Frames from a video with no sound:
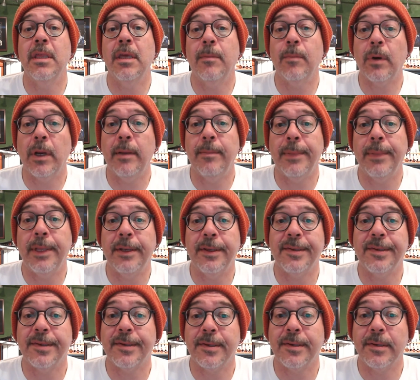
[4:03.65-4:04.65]
then Brian
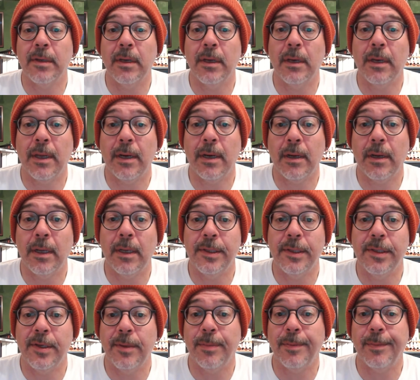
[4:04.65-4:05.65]
Bendis got on
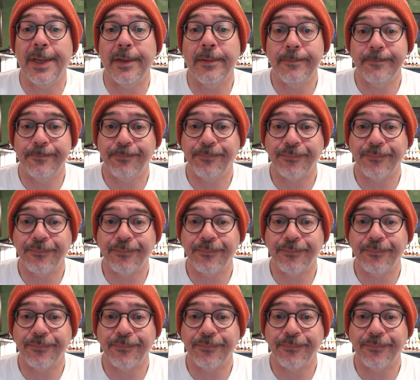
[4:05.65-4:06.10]
Superman,